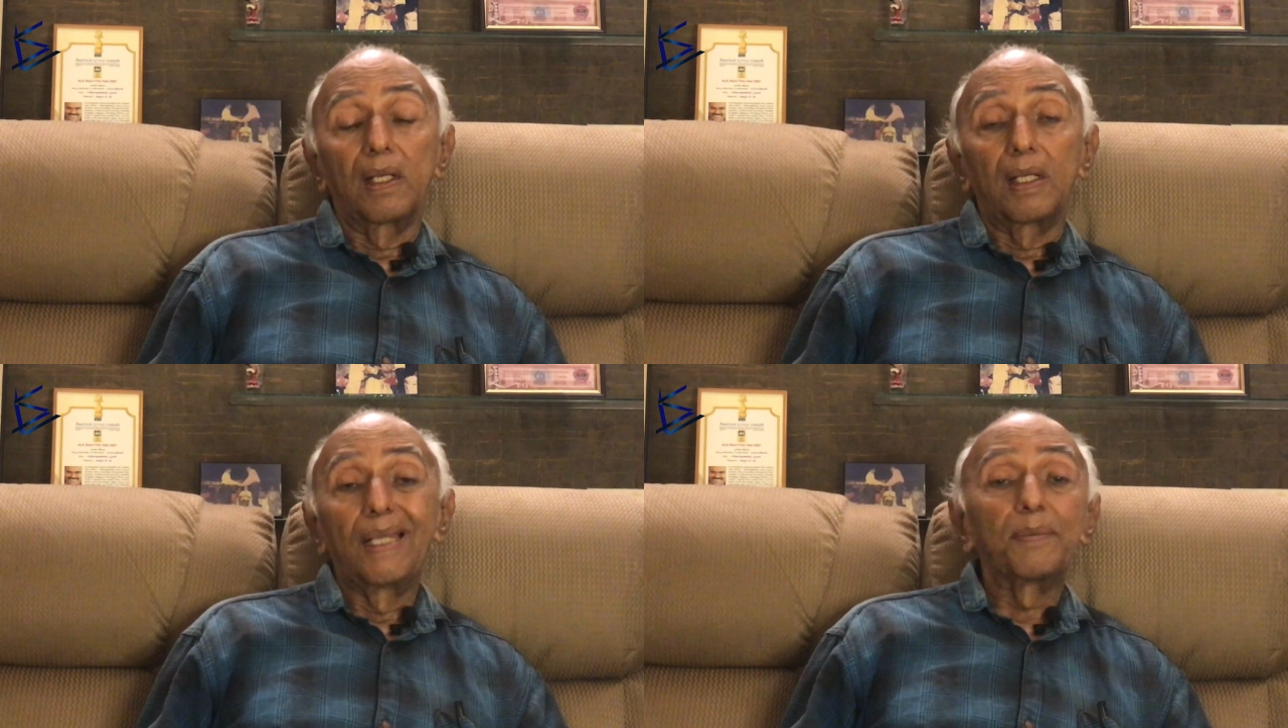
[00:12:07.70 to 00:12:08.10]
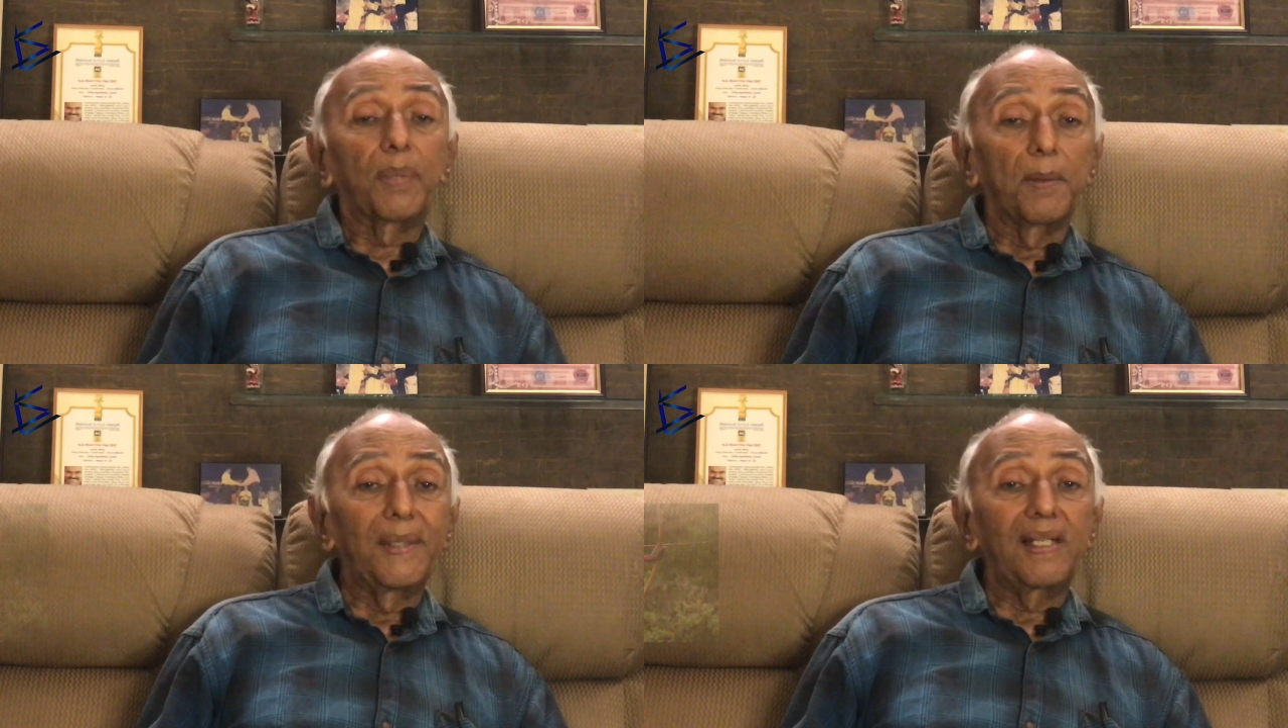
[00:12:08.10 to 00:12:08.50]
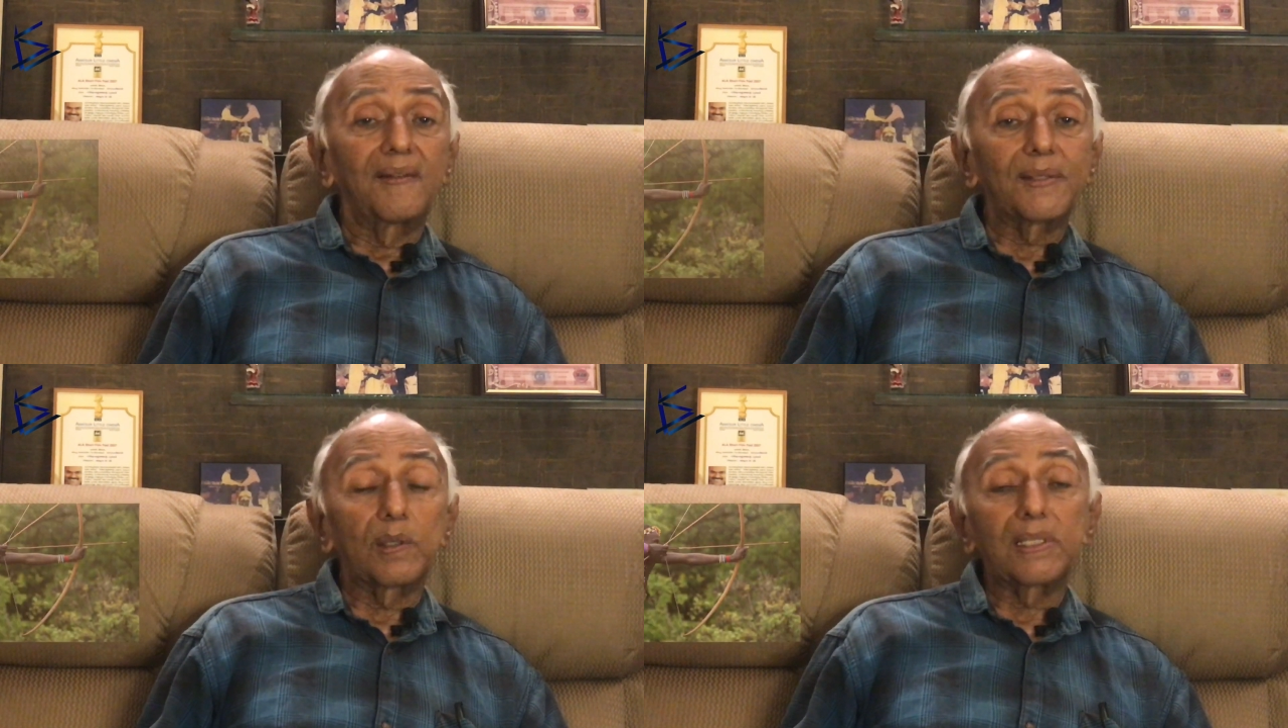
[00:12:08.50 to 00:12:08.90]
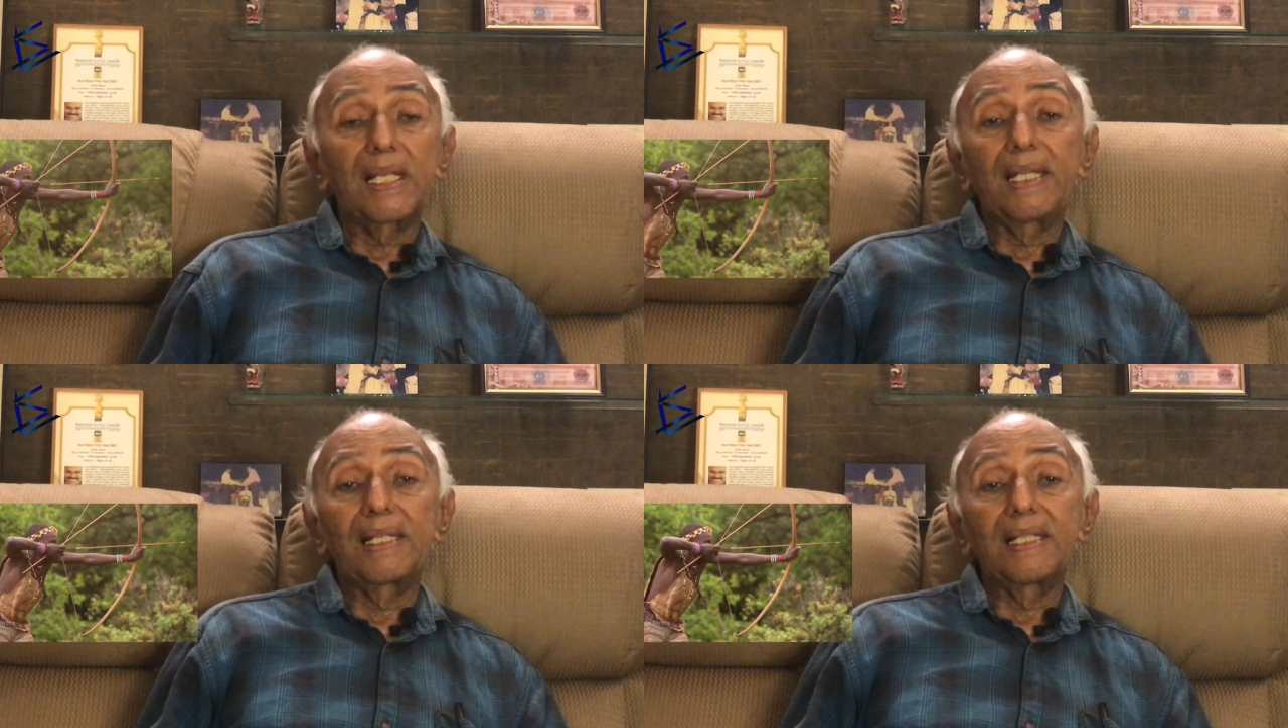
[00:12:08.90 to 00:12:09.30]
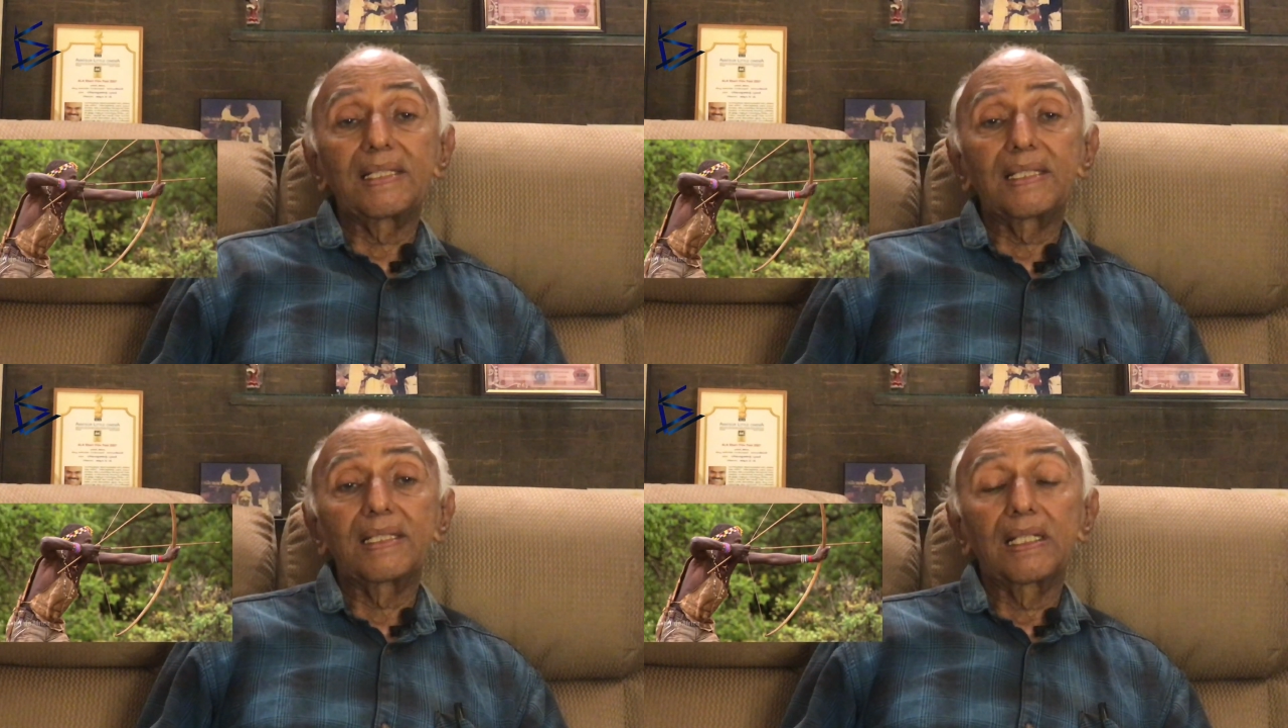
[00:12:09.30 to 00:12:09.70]
In primitive
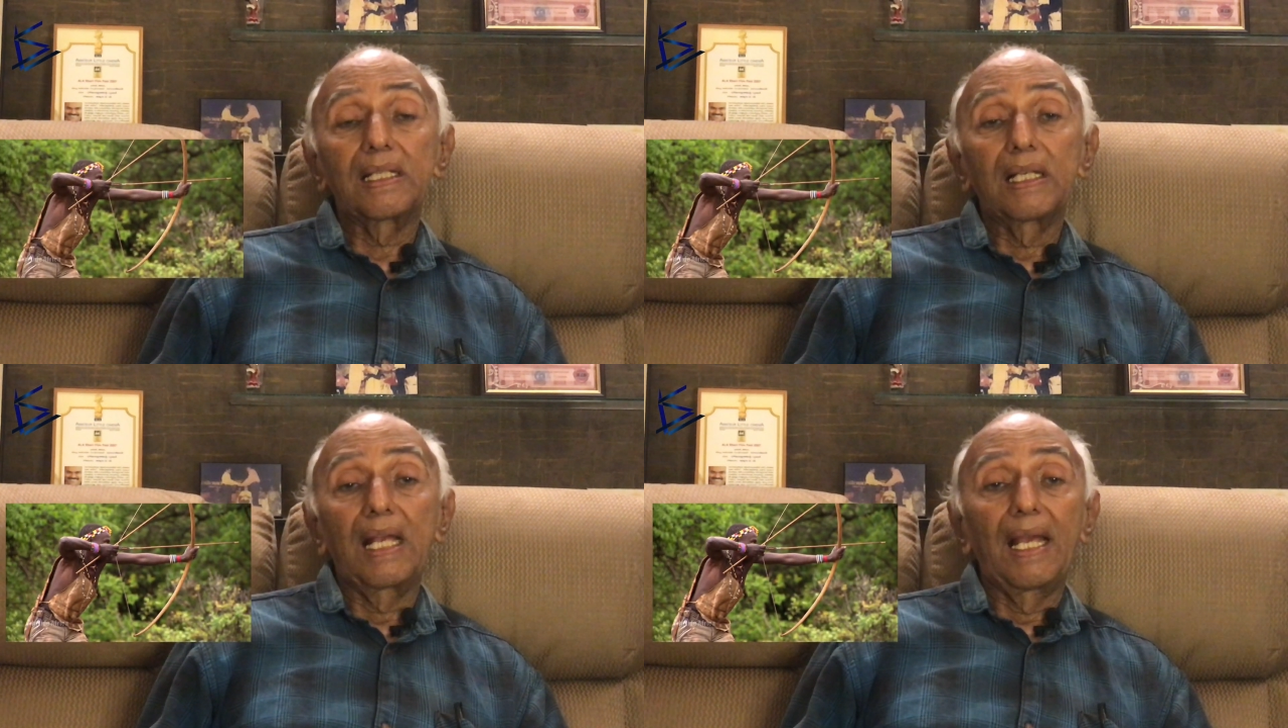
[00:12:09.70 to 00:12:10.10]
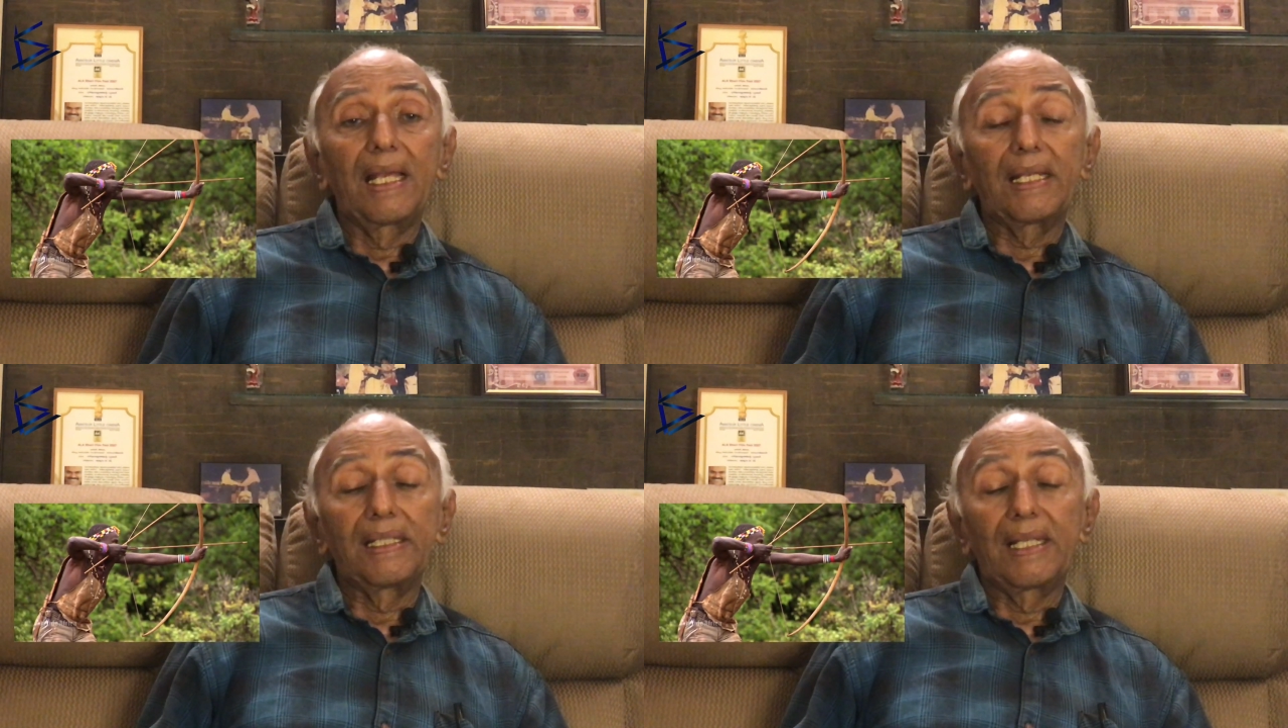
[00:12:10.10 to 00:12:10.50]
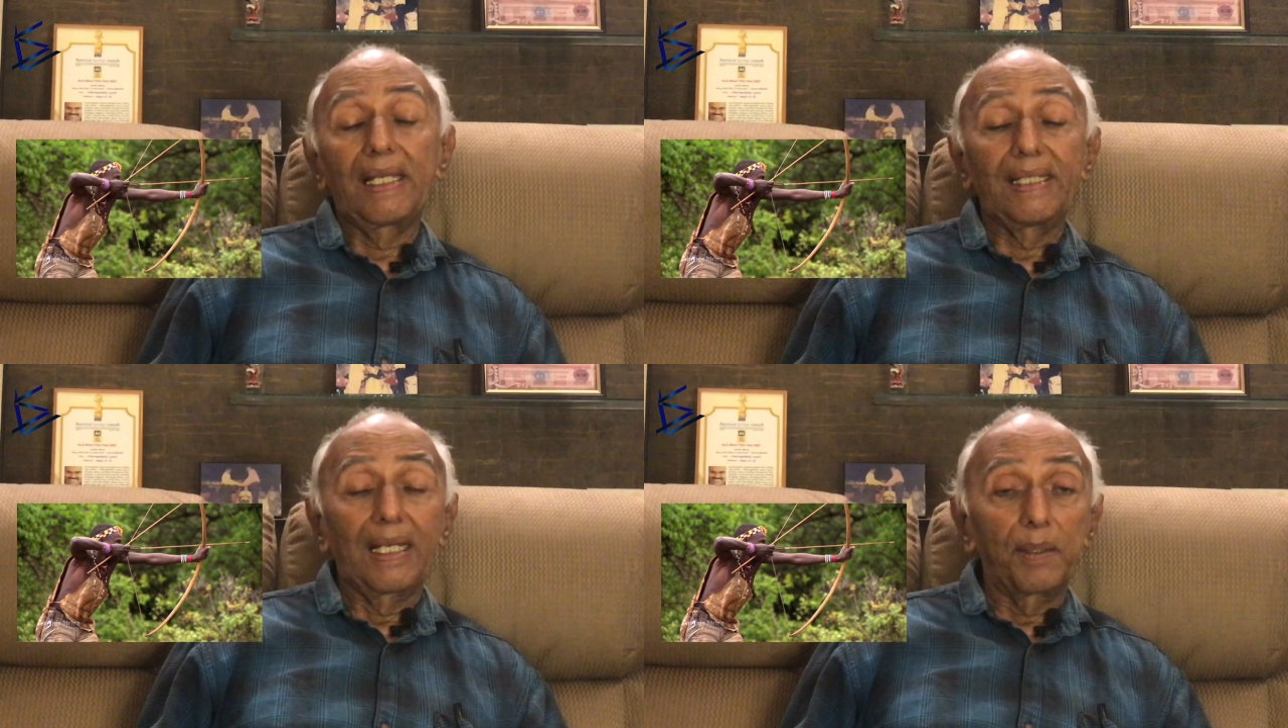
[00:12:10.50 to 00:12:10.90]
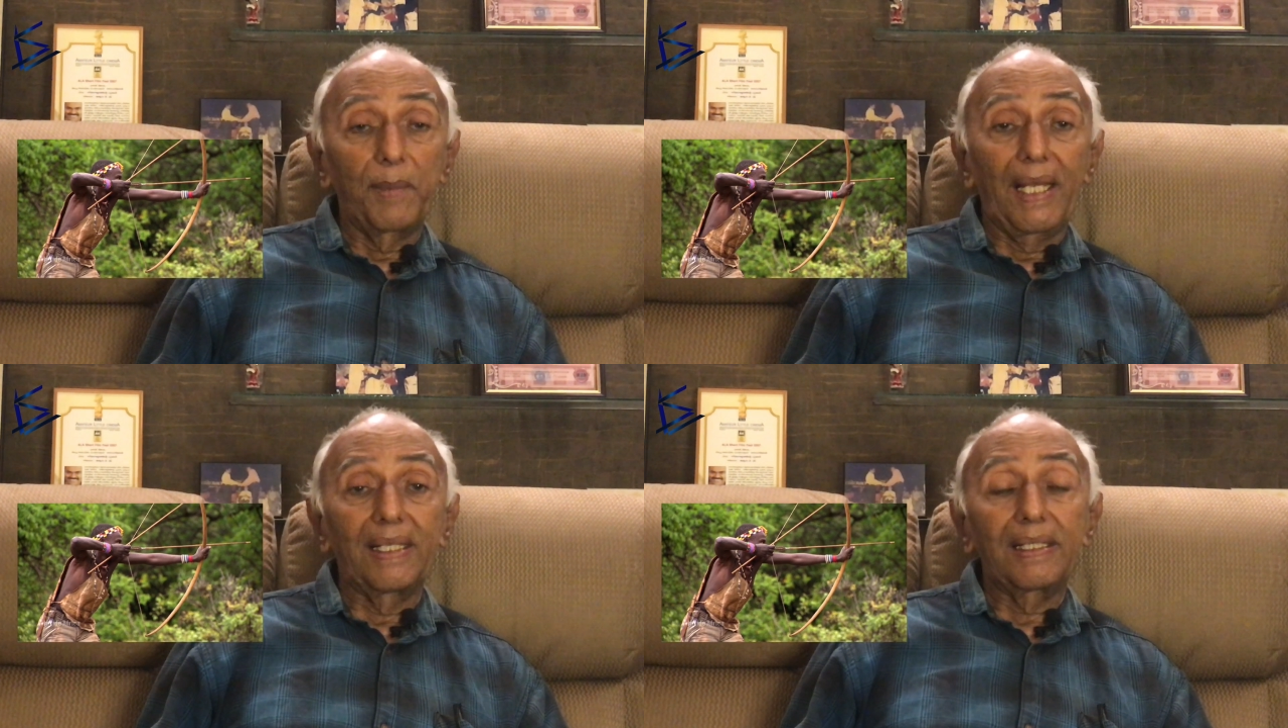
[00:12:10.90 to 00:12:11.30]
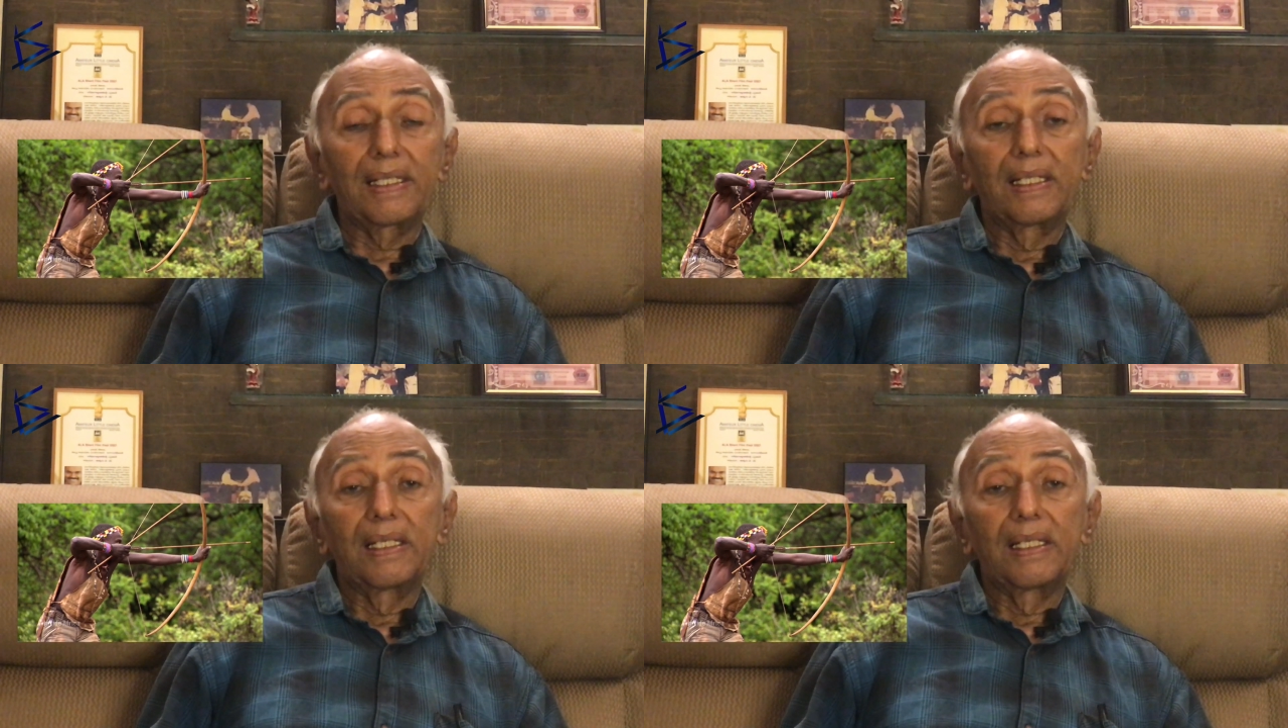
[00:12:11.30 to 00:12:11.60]
societies, a young man